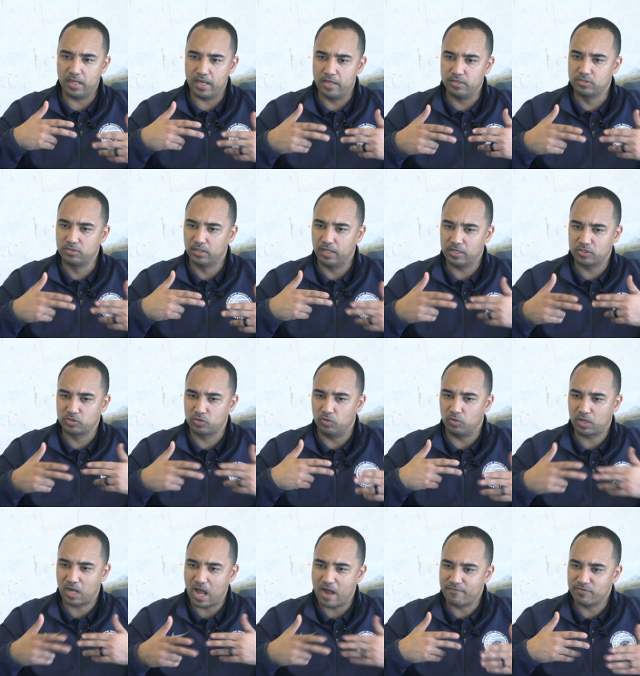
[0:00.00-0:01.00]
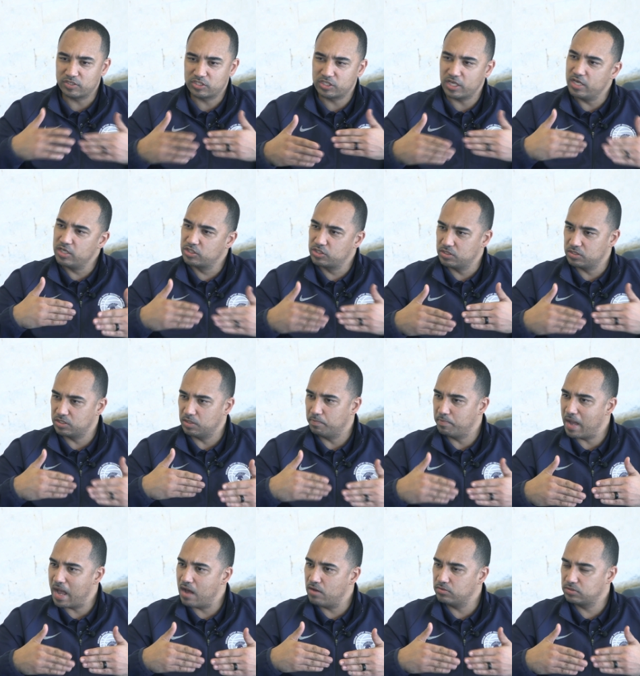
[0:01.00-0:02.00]
intellectual conversations
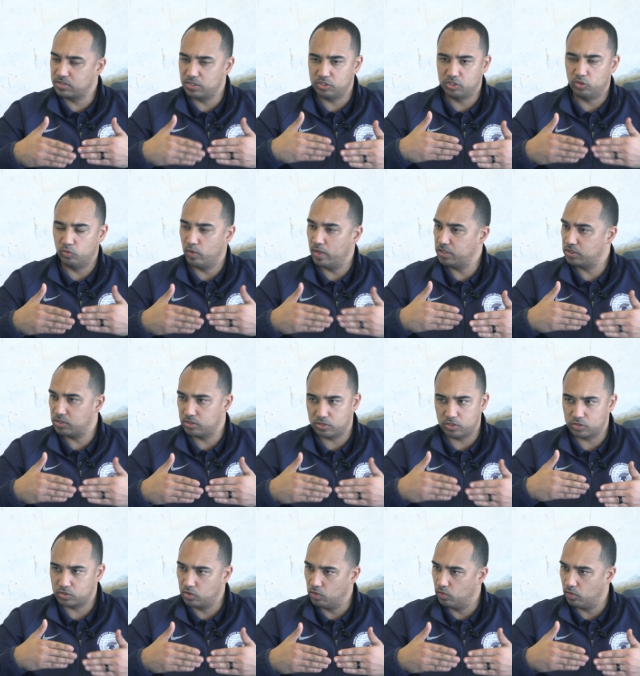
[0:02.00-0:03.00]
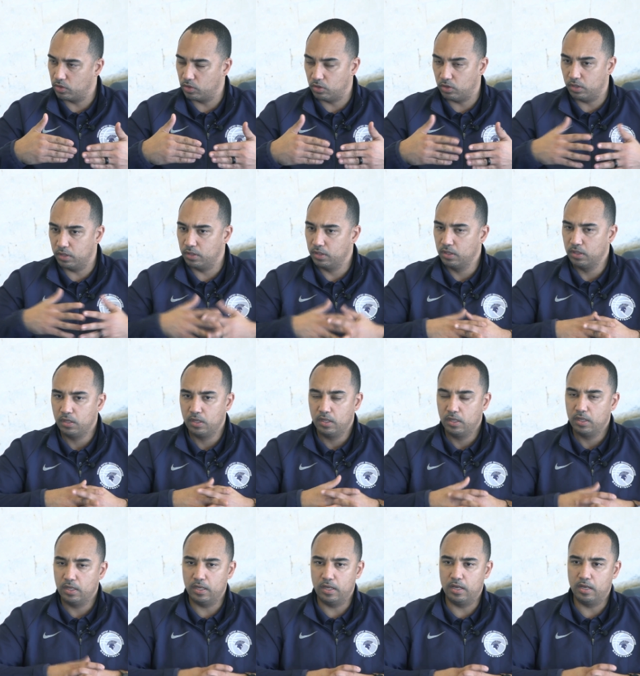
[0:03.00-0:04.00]
about situations that's going on,
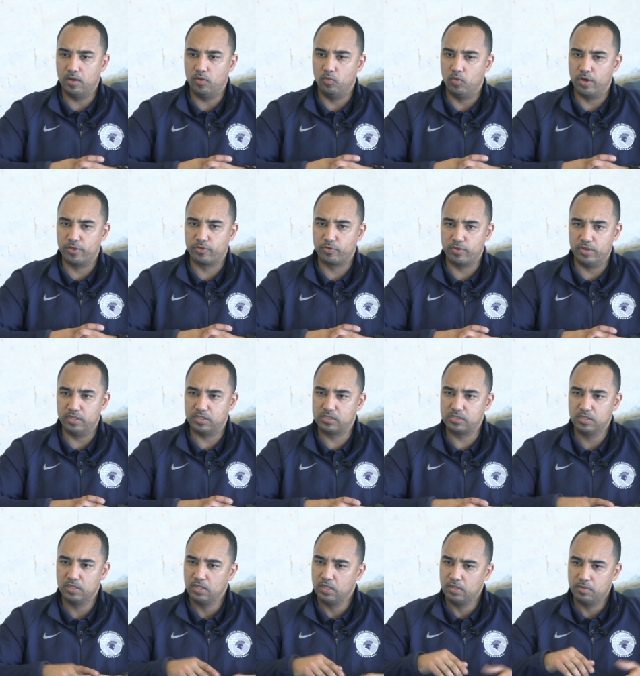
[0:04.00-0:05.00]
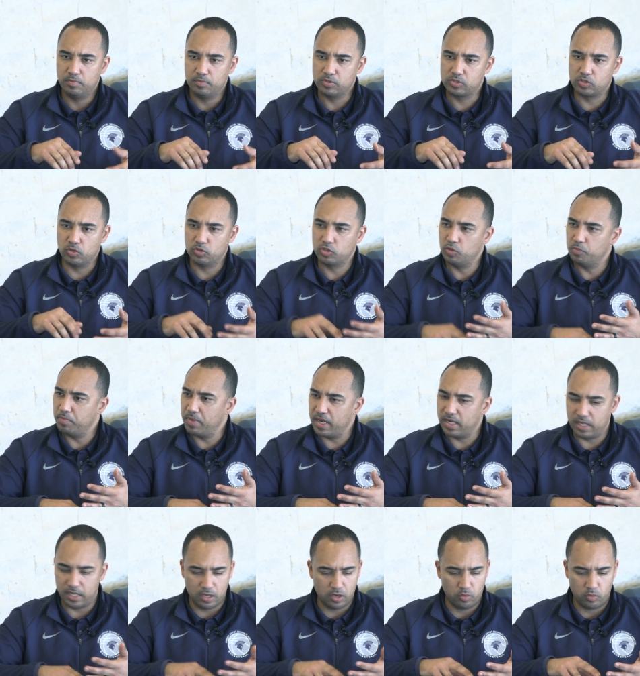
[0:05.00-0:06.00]
uh, whether it's social
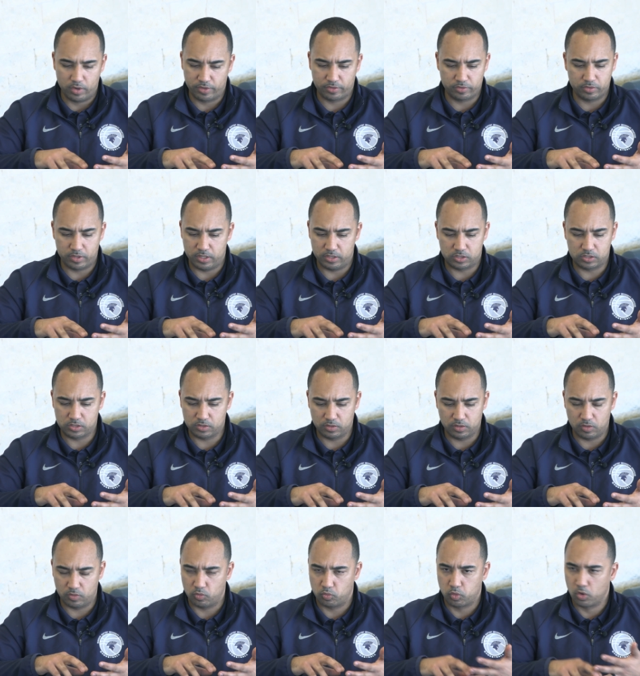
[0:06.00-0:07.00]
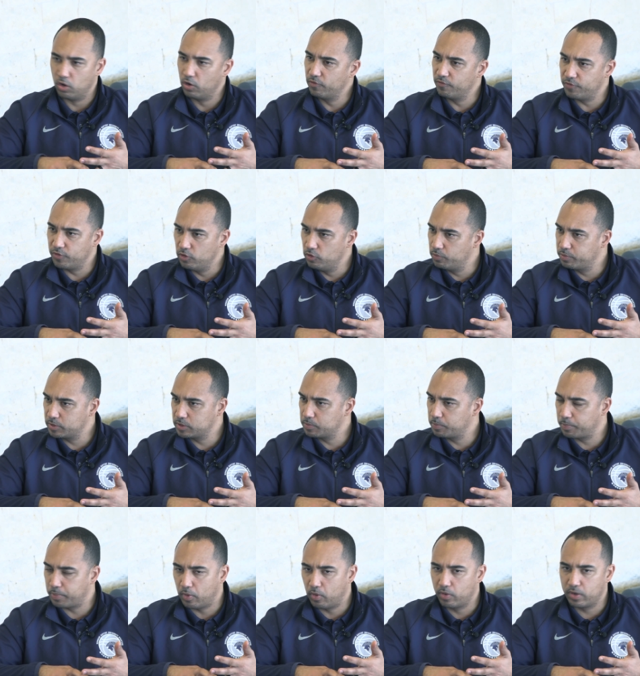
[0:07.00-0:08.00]
media, whether it's worldview
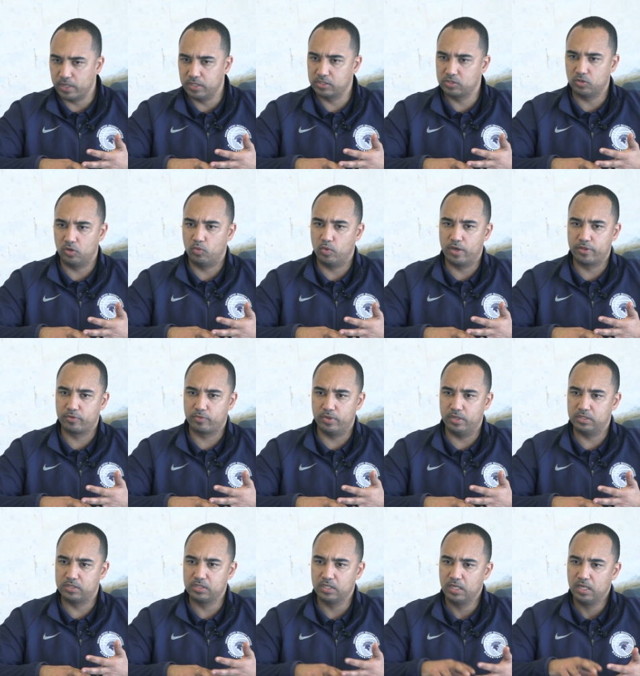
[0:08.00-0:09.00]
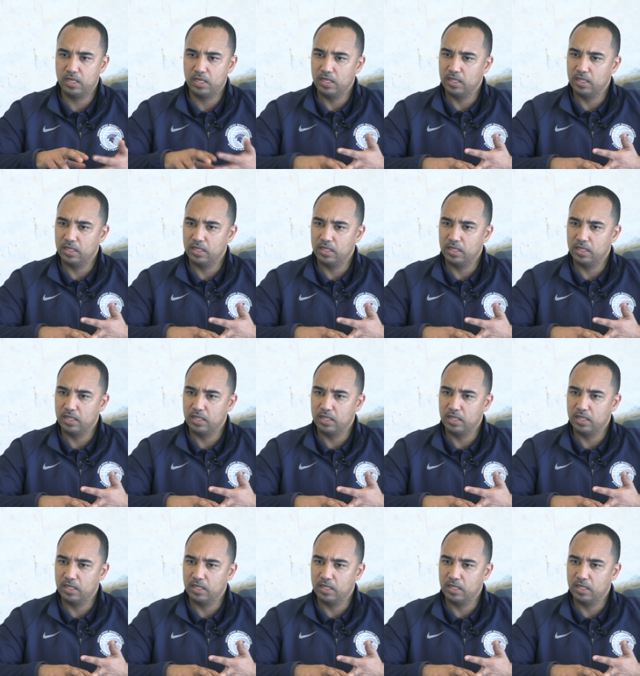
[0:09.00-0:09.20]
points, or whether it's